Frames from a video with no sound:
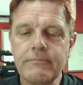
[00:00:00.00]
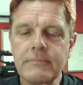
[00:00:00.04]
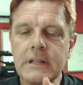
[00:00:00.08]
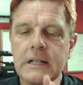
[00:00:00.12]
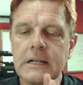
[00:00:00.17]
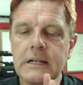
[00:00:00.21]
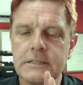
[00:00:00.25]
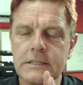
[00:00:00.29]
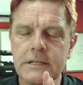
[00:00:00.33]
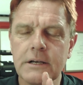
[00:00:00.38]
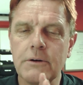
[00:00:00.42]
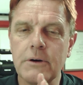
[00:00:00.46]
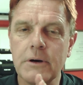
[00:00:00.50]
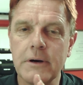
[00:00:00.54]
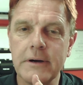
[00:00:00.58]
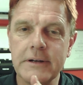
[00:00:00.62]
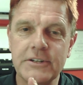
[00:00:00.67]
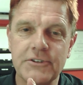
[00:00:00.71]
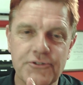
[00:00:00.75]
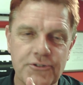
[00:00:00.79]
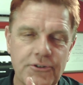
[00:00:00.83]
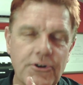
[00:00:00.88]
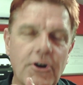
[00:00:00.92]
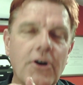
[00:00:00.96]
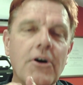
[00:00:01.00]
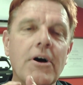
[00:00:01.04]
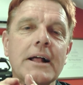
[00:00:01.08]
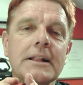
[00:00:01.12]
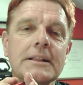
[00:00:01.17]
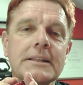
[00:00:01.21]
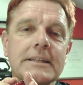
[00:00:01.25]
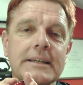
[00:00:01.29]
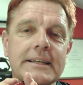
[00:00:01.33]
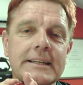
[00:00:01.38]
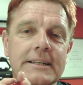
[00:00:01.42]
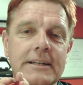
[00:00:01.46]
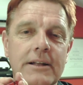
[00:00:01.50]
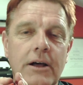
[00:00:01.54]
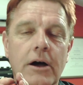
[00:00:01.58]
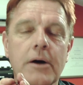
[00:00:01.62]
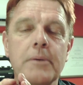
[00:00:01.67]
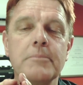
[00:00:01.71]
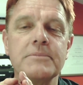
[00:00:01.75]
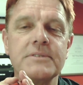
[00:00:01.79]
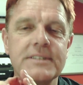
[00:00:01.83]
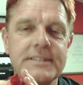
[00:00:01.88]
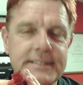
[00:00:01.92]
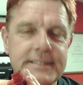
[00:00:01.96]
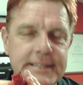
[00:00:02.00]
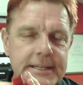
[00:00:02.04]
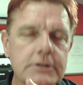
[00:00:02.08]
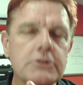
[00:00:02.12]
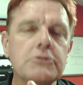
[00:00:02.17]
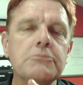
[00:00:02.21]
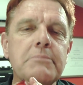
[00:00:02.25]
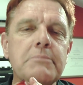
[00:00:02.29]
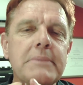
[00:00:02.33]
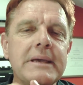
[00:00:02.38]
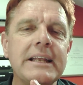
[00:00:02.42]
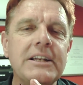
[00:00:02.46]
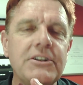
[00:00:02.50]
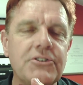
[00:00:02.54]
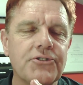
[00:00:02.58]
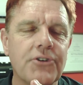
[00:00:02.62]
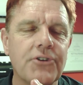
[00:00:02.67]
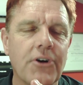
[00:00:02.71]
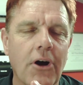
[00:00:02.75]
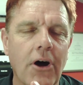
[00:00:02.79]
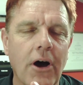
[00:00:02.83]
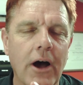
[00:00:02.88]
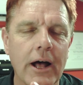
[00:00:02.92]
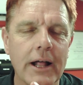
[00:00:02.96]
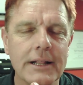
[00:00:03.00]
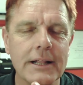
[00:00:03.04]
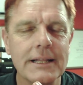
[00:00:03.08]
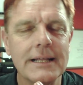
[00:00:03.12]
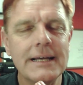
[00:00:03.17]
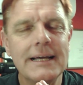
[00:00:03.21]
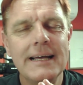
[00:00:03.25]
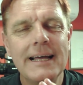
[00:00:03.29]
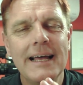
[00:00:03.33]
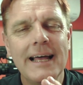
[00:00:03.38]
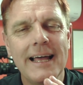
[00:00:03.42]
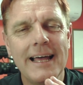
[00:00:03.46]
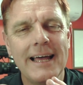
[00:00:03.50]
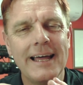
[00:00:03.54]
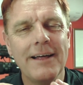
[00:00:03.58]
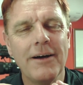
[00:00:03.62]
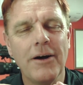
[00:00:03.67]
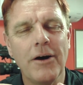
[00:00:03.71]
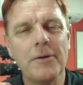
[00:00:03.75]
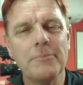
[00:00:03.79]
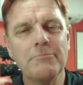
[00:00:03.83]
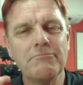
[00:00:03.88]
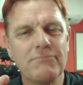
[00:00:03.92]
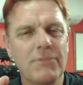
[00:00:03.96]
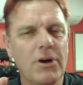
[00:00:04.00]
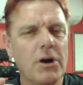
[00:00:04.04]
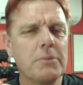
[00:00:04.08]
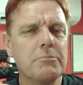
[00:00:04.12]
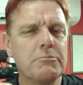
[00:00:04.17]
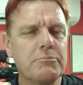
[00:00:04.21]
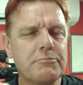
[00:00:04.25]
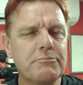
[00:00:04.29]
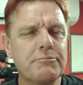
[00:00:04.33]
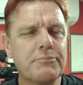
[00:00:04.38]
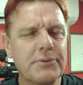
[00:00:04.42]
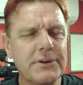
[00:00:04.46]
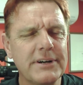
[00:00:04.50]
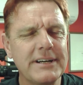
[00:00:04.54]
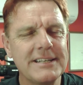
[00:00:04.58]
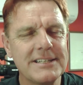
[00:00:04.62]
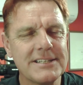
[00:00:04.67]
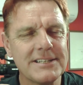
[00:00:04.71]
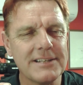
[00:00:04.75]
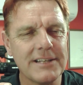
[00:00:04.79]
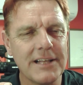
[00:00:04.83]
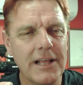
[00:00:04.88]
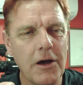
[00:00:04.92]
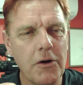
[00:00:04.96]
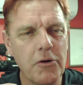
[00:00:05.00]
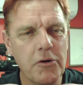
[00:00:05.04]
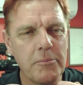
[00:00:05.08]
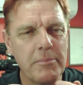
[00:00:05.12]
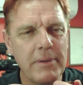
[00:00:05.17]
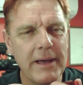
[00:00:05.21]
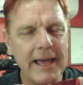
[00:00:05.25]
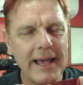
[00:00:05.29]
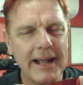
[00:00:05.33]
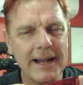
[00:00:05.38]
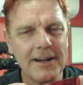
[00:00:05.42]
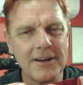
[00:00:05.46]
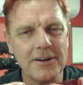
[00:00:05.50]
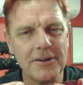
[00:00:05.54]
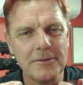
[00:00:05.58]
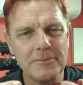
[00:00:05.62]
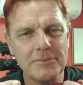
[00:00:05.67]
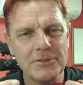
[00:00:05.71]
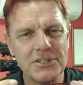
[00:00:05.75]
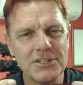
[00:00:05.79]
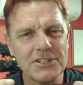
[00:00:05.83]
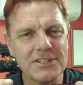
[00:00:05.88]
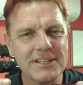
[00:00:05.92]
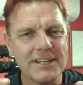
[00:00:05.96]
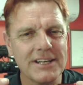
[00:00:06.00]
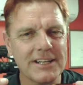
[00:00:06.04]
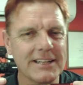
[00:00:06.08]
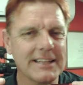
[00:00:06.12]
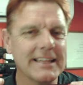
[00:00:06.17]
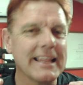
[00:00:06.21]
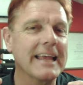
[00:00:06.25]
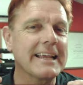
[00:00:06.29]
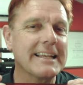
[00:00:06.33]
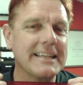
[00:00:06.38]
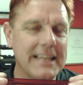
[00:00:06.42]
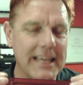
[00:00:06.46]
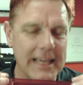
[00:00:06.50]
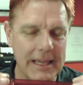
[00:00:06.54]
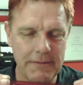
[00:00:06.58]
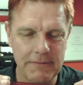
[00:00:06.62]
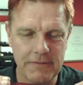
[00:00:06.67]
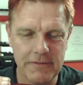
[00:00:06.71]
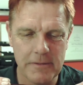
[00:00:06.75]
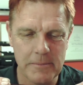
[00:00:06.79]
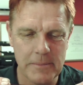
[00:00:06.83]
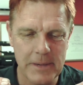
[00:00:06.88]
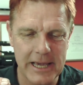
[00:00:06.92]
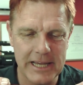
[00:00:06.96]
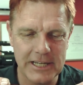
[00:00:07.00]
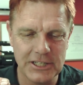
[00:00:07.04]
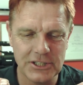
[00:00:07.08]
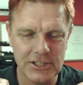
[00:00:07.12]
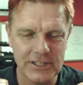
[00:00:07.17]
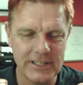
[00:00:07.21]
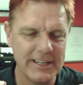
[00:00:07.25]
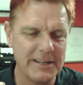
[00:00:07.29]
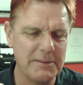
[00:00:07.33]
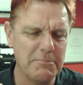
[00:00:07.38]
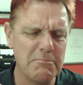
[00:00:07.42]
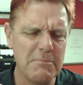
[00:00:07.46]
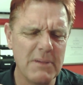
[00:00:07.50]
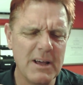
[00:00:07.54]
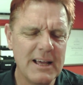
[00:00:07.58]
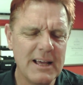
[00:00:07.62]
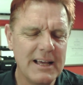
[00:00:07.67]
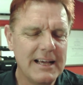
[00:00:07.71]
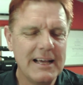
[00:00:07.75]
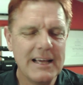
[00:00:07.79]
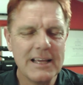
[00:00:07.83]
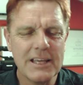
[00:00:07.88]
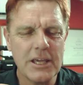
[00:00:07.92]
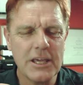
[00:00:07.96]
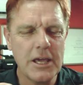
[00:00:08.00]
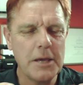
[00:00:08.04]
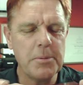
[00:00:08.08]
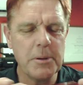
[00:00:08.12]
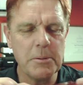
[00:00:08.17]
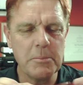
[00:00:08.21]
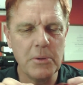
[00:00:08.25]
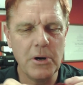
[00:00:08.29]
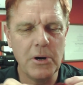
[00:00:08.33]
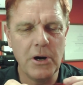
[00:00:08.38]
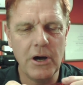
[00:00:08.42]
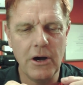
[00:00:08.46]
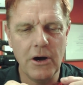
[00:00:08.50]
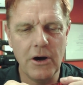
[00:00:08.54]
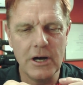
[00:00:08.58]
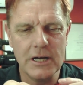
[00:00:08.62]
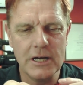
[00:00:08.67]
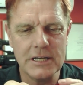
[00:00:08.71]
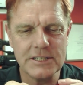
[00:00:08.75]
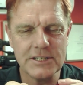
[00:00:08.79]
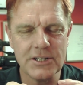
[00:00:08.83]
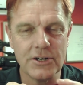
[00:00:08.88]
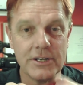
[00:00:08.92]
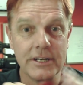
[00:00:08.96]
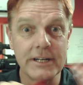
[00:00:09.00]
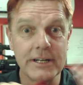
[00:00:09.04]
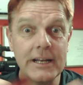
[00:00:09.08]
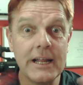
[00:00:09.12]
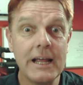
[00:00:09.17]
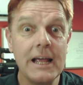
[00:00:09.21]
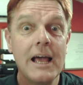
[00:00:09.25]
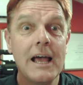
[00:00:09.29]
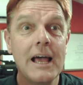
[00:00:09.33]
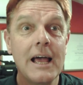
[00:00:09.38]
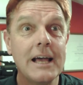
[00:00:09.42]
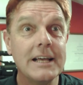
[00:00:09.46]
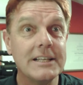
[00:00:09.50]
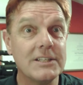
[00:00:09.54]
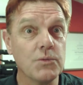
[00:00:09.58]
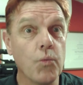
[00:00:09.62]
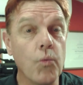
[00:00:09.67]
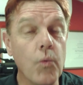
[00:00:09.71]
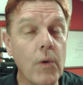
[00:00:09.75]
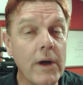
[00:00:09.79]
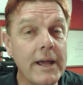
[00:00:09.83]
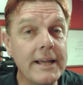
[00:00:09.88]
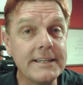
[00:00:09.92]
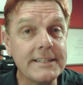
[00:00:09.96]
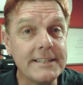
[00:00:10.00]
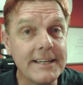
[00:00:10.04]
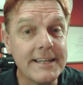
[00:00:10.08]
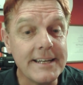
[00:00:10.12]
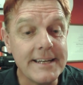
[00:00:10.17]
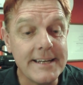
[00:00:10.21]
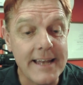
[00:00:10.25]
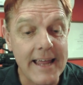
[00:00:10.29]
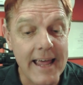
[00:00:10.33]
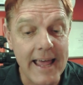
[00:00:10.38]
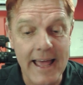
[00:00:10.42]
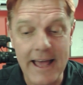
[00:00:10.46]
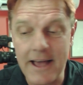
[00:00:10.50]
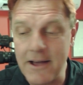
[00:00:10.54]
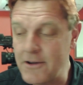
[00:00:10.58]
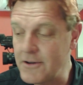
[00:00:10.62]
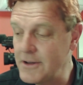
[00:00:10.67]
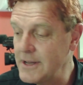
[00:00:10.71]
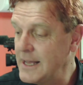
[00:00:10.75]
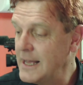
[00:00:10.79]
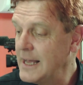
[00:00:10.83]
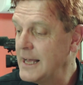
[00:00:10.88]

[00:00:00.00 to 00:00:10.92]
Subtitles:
So I trial it. I'm still mid-trial. I'm pretty slow about it. I'm just collecting information and keeping my eyes on it. It's winter now.